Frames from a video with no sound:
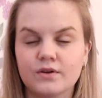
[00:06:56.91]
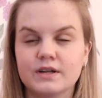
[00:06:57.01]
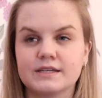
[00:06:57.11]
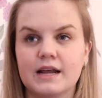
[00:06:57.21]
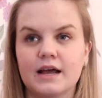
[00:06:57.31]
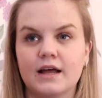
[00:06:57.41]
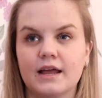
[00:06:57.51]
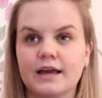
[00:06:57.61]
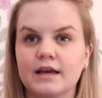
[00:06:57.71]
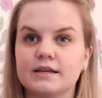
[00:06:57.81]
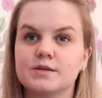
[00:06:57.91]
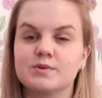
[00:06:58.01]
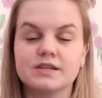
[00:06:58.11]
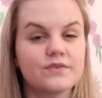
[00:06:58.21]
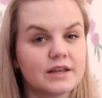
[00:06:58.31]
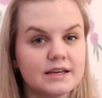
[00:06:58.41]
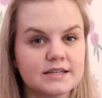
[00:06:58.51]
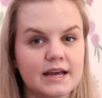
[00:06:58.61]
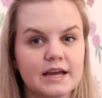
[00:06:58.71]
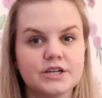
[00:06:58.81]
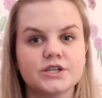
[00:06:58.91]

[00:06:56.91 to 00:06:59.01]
though it doesn't like specifically say it,